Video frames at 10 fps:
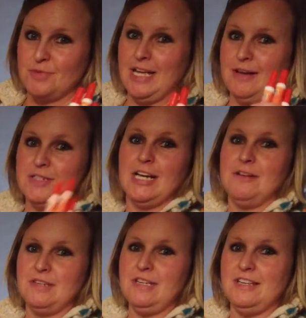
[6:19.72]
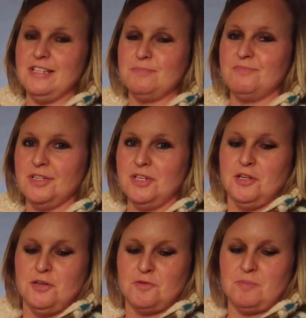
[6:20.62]
we have to have these
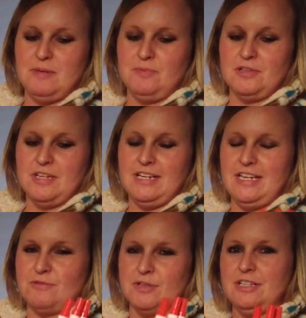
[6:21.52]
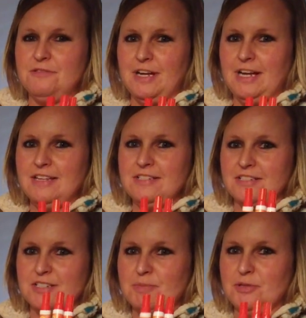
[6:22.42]
for people that eat really
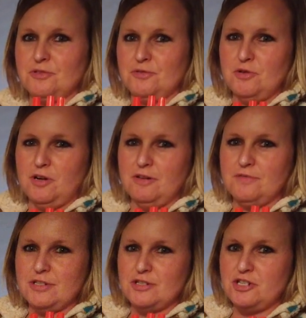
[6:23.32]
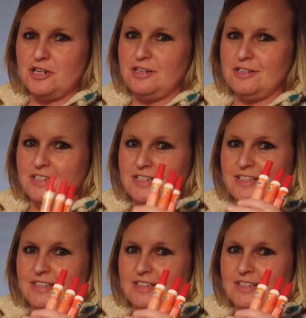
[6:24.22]
fast and spill their food all over their shirt.